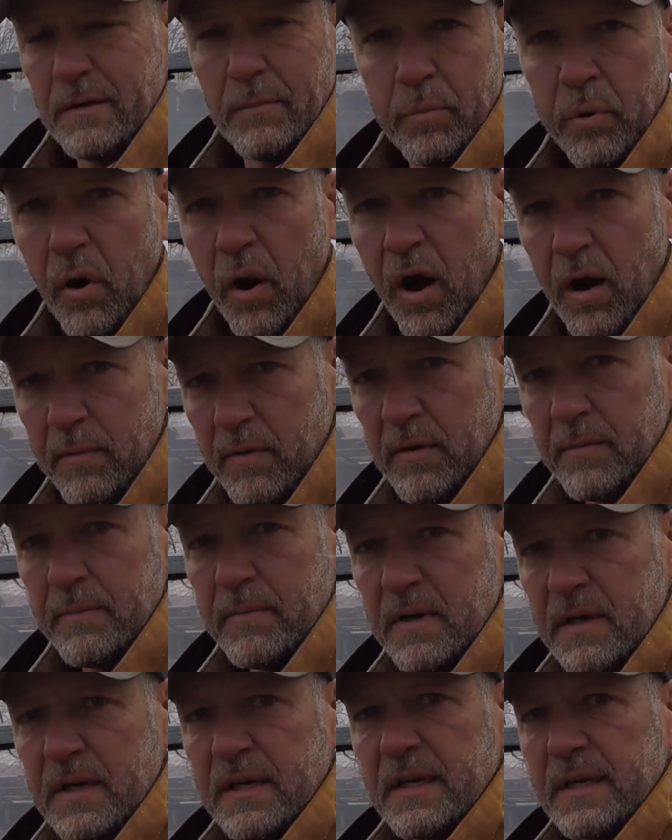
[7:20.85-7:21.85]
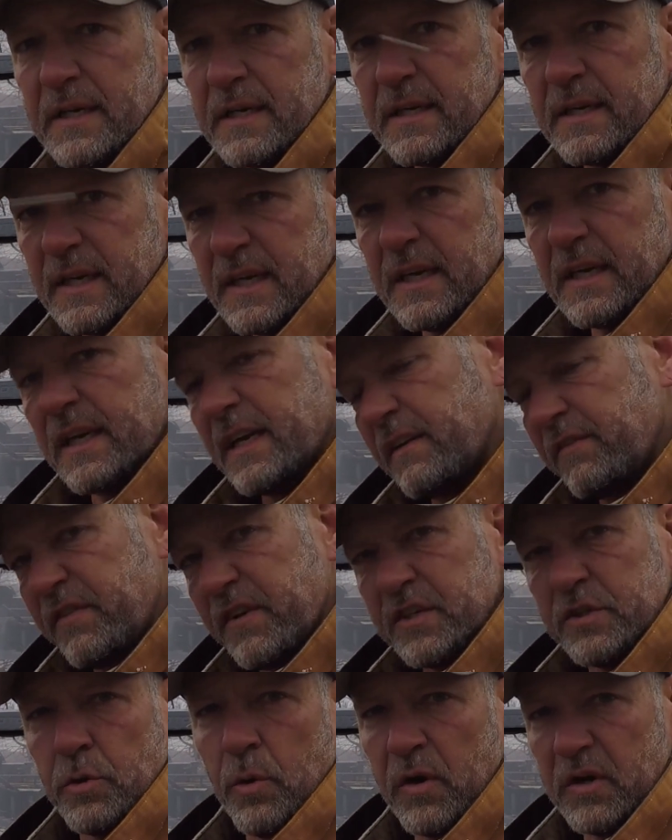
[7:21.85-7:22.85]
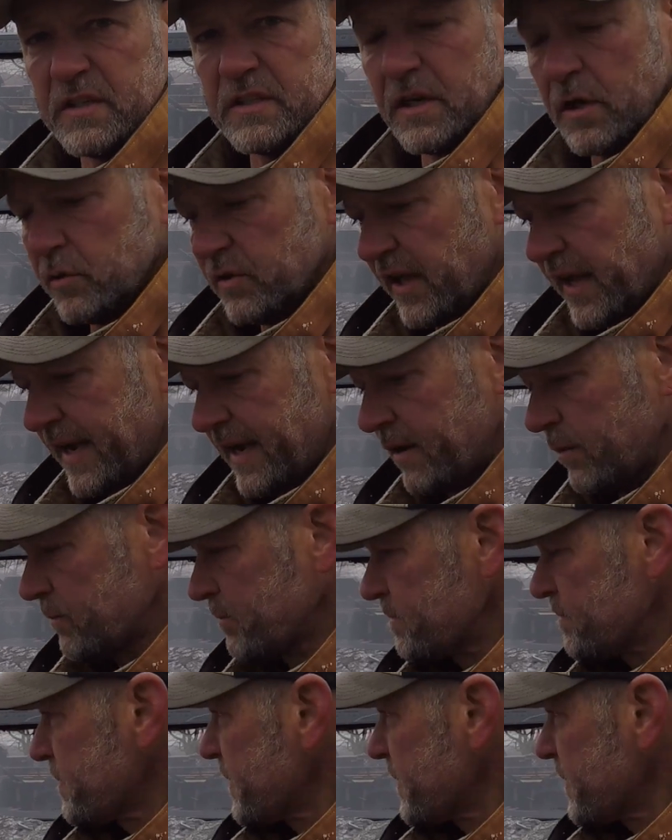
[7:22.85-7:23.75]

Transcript: problem if this were to go down.